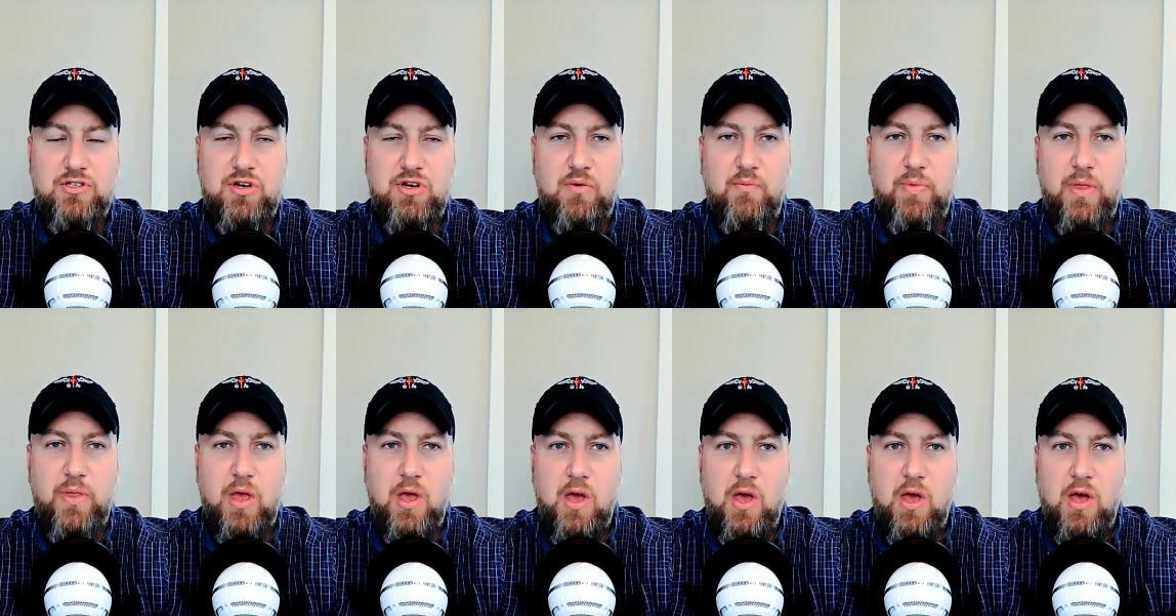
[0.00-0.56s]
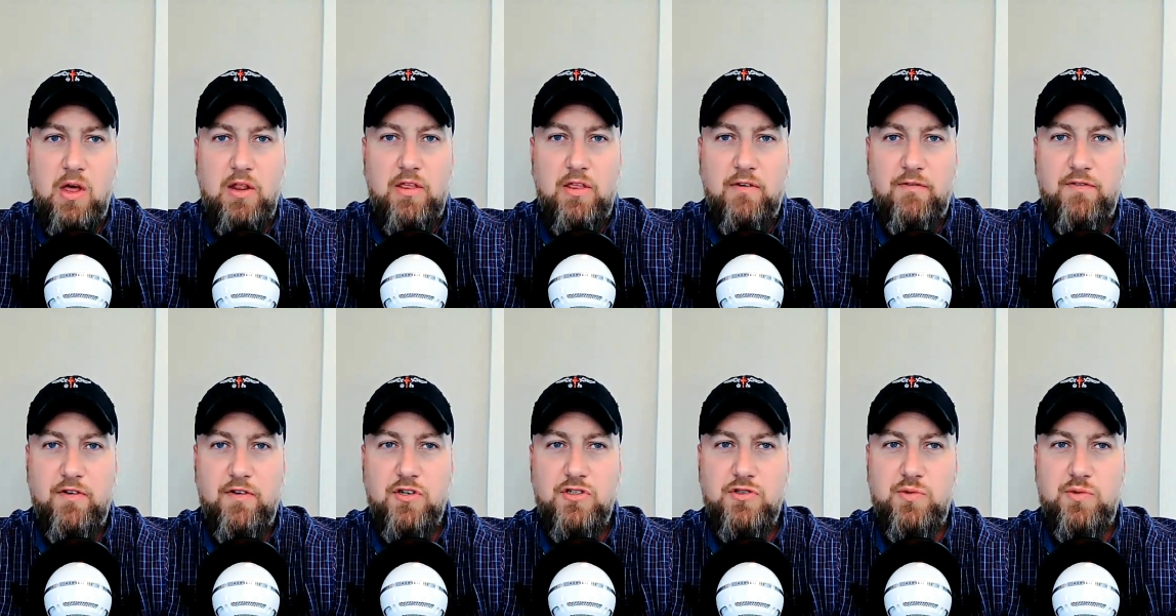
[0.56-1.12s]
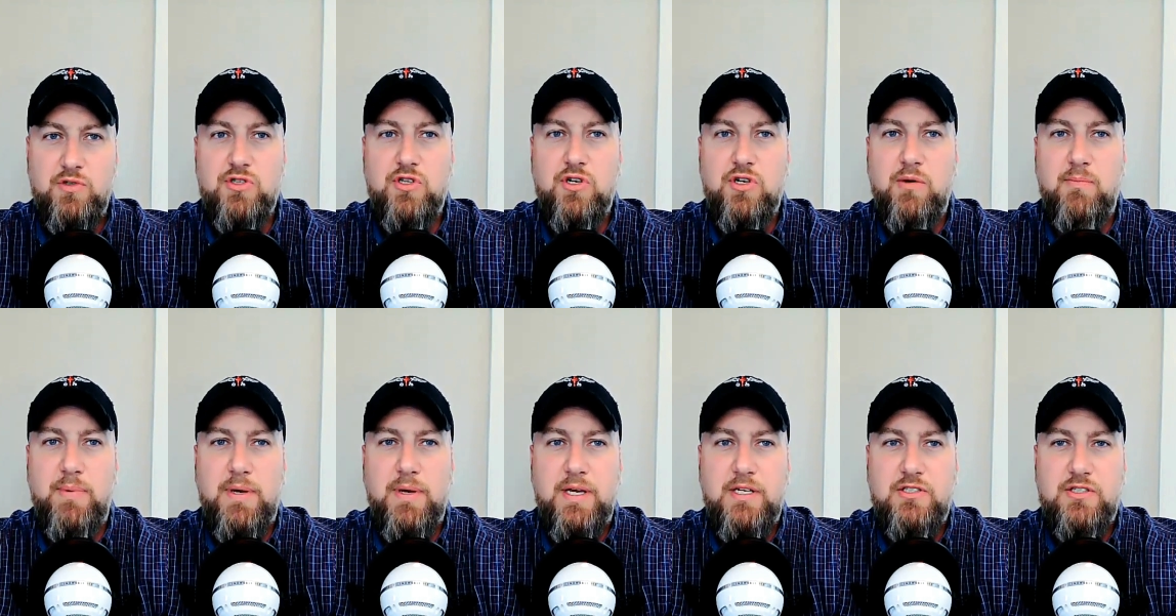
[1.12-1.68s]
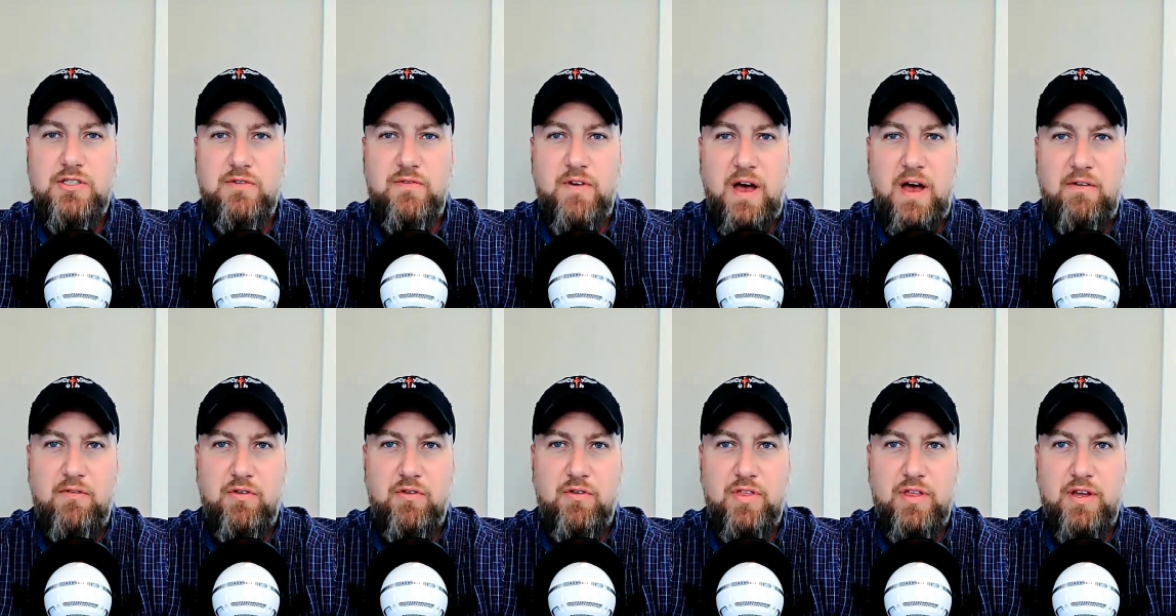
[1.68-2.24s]
So the first one's going to be
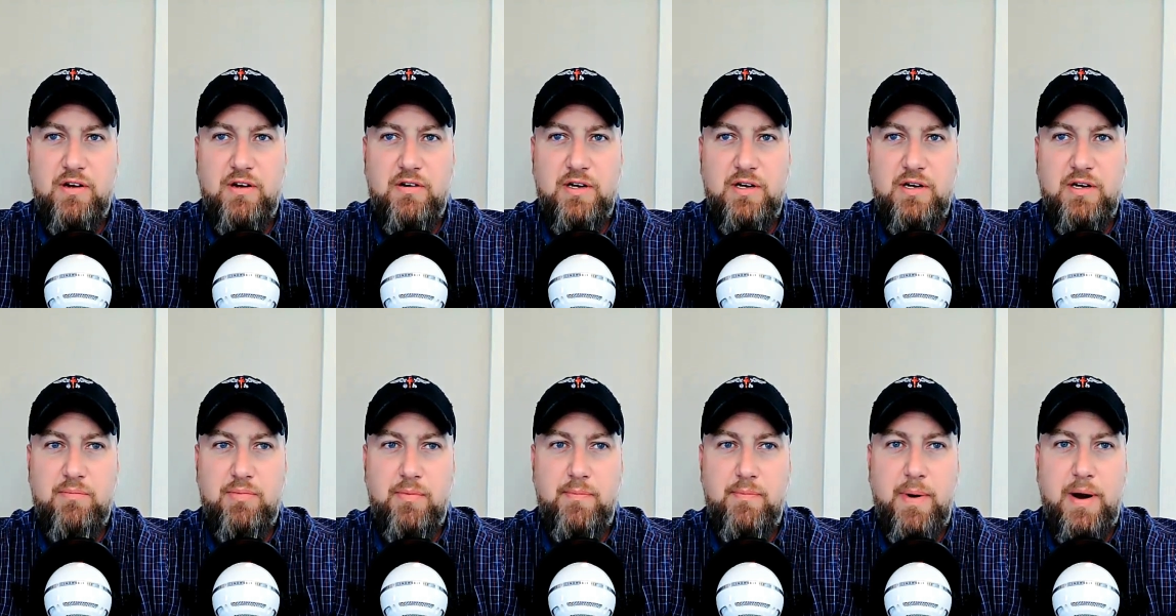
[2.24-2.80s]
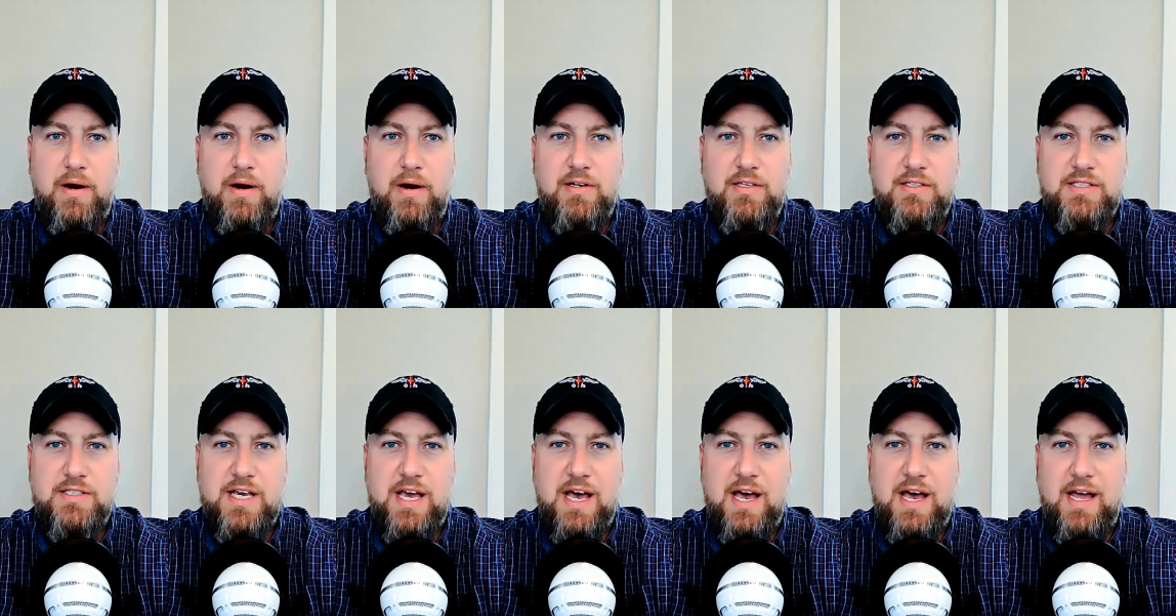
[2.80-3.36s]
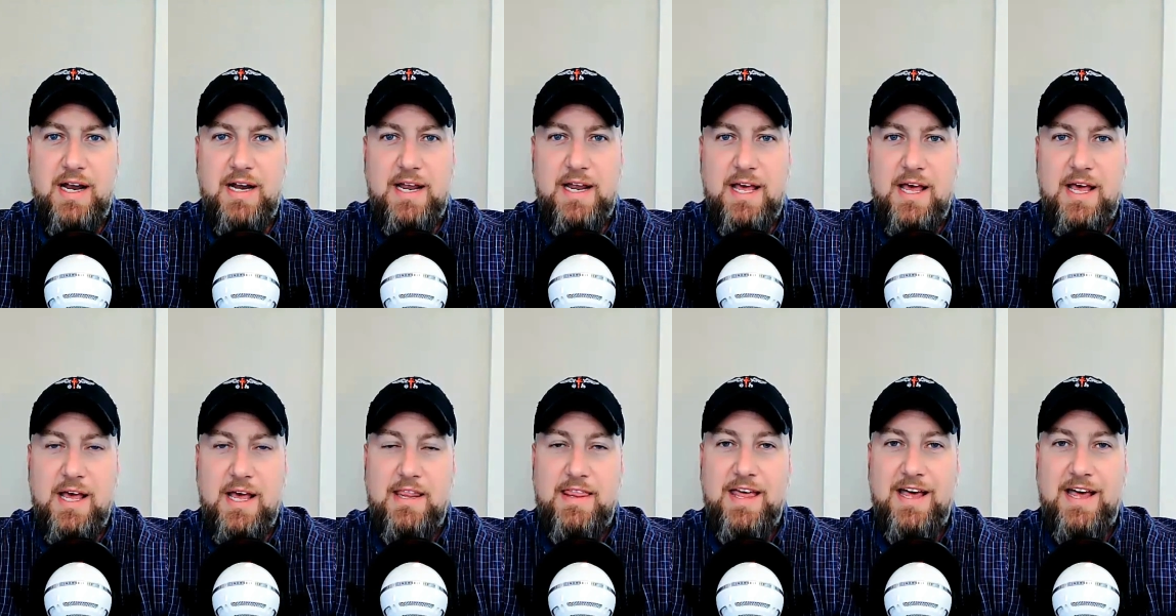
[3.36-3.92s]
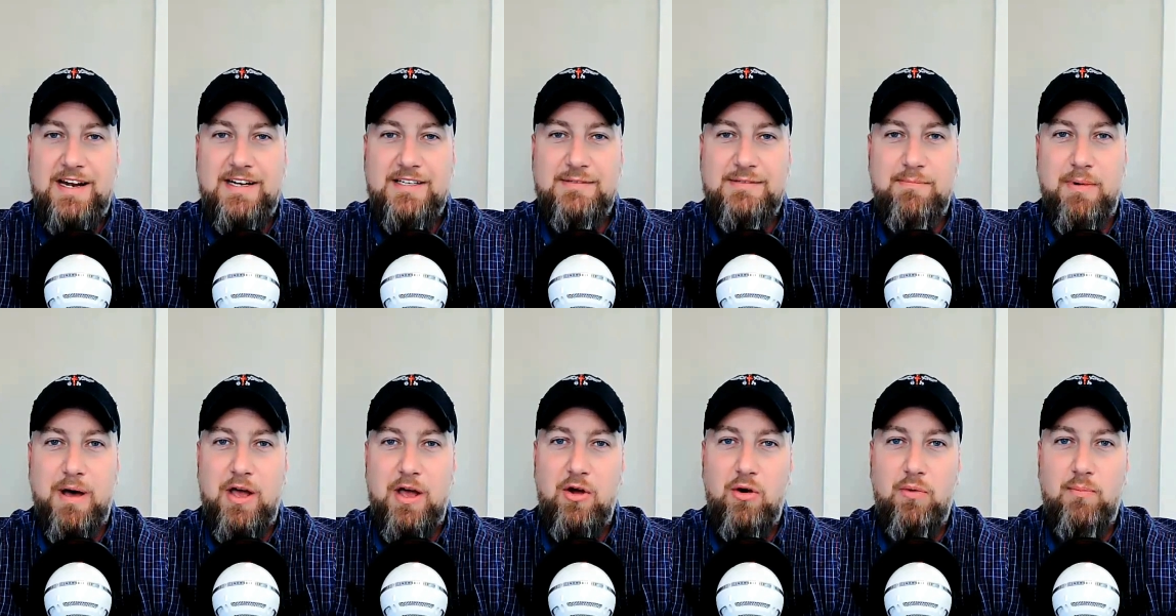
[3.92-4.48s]
Survival Theory: A Preparedness Guide. That is
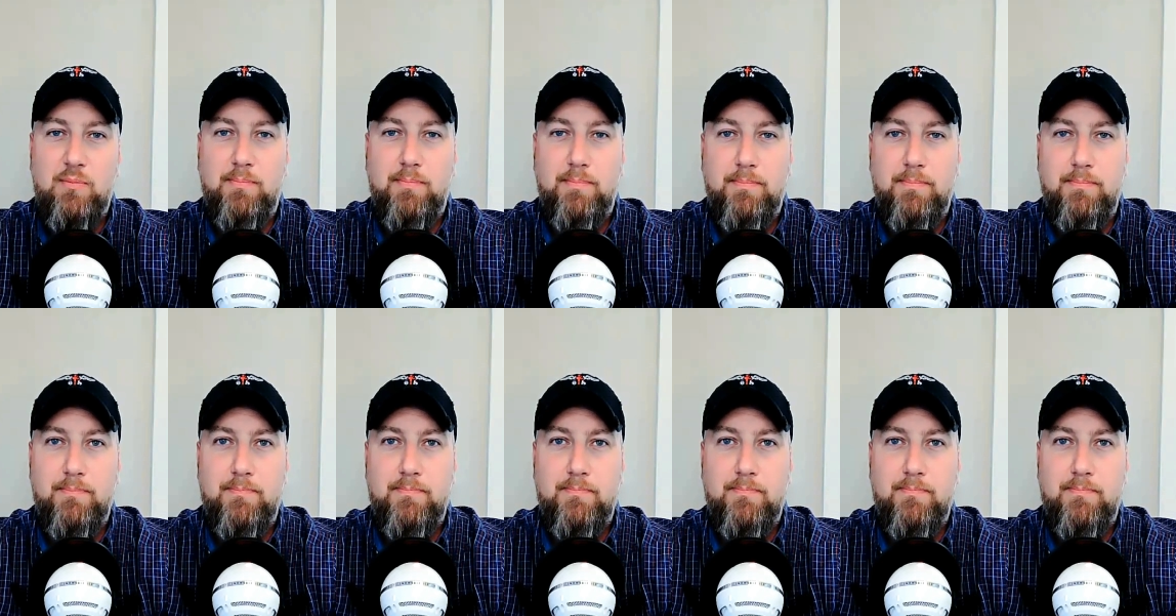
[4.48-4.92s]
my own